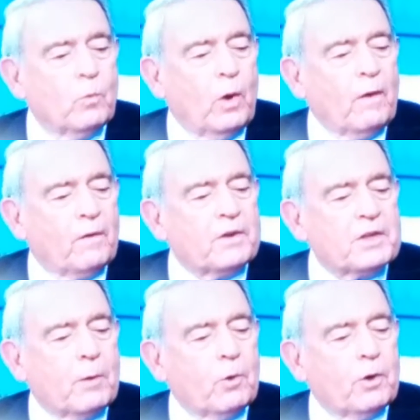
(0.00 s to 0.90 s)
one of the
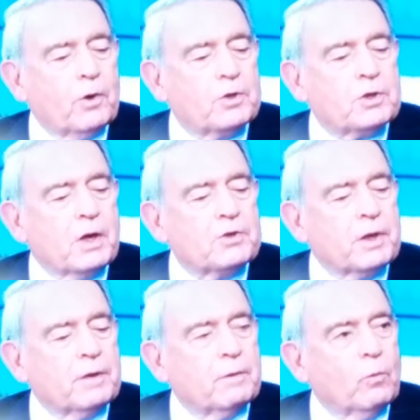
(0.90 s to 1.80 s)
things I wanted to discuss
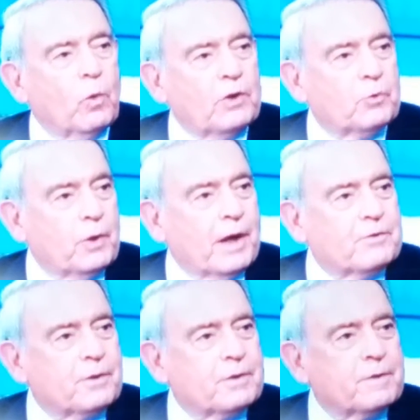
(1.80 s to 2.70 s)
in What
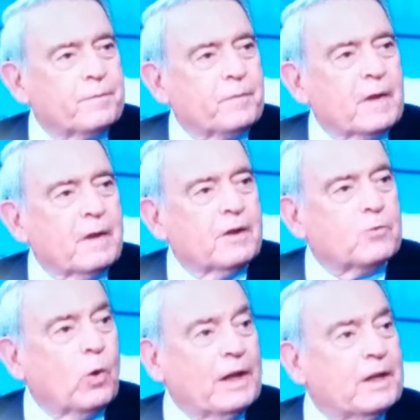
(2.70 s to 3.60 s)
Unites Us
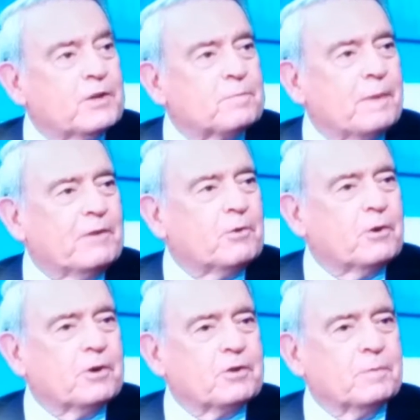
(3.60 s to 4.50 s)
is what is
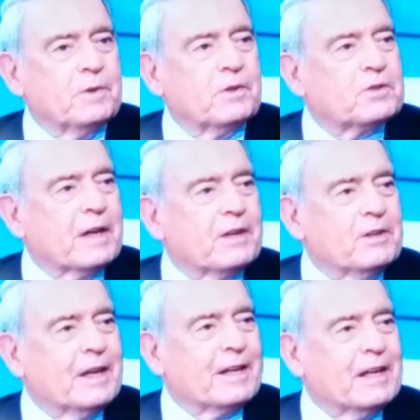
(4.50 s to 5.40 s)
patriotism in the
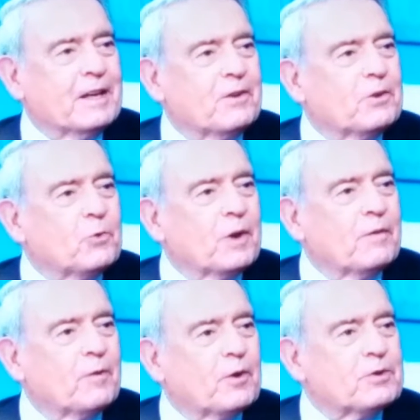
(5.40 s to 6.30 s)
second decade of the
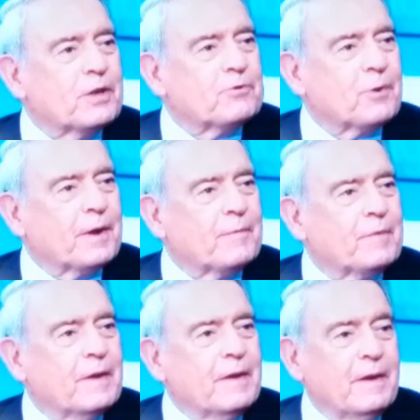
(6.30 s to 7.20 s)
21st century?
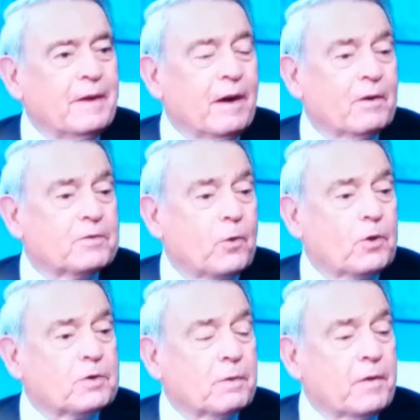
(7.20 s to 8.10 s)
Now, as
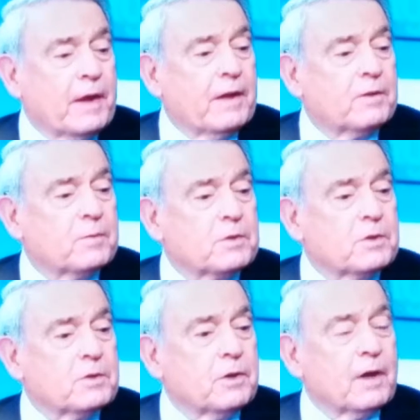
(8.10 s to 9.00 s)
far as the anthem is
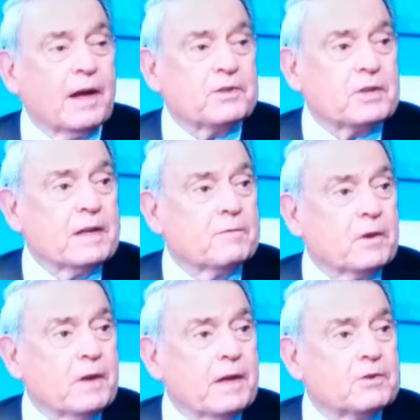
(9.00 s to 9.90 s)
concerned, I stand for
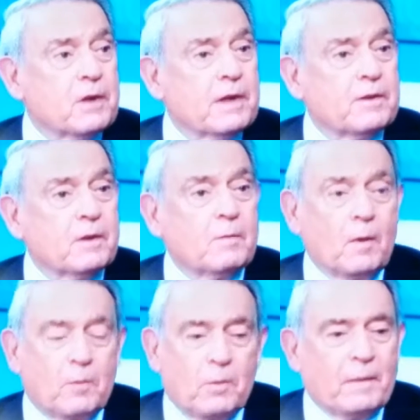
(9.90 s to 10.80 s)
the national anthem.
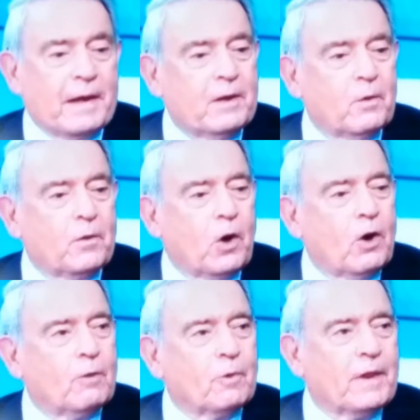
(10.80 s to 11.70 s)
I put my hand over the
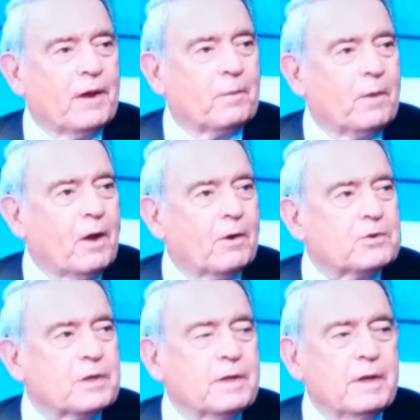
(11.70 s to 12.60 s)
heart without
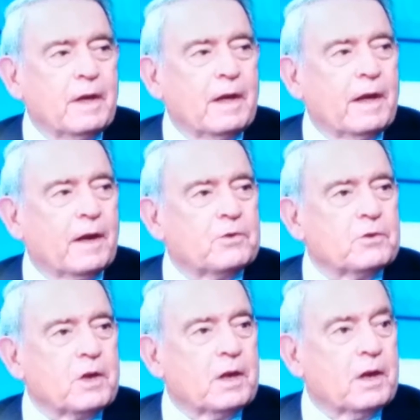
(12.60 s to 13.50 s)
apology, and I
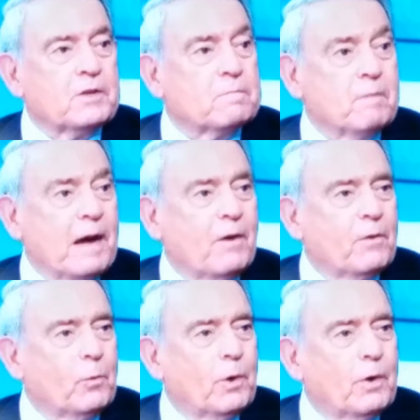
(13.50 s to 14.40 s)
usually at least
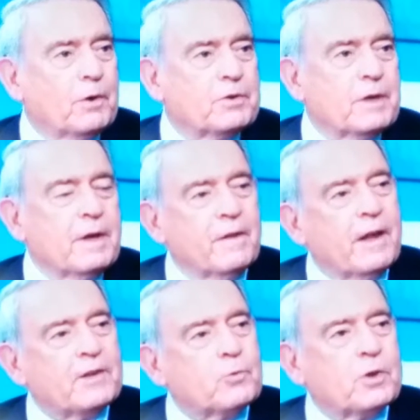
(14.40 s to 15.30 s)
mouth the words.
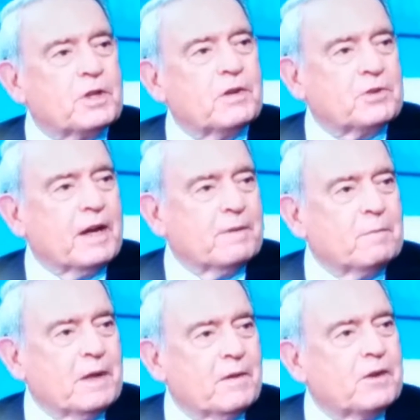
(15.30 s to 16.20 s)
That's what's inside
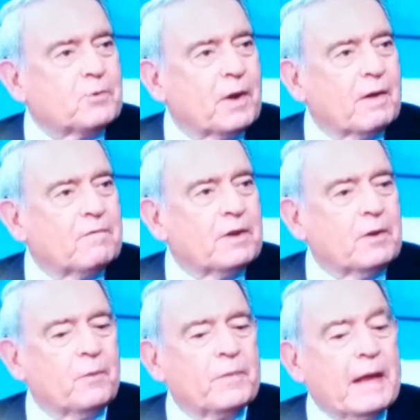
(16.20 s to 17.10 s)
me. That's what I
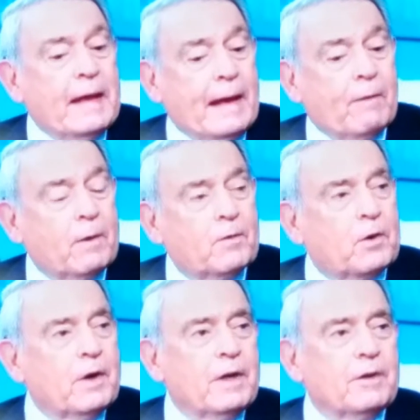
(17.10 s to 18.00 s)
feel. However,
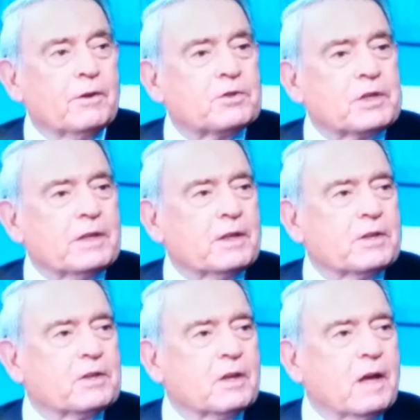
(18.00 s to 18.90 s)
dissent
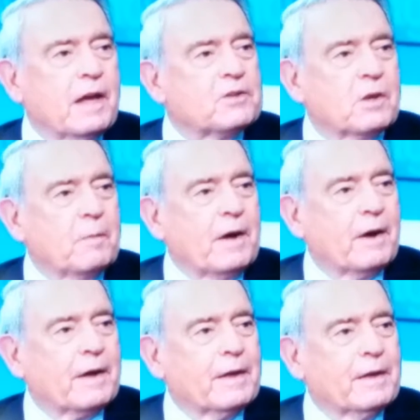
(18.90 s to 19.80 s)
is as
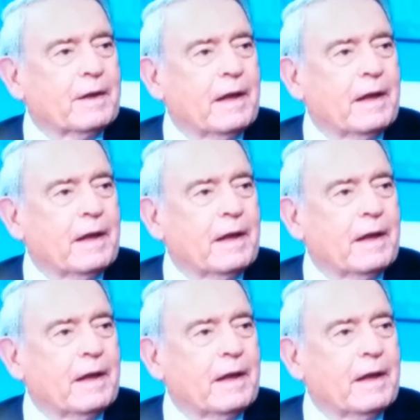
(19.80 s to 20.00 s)
American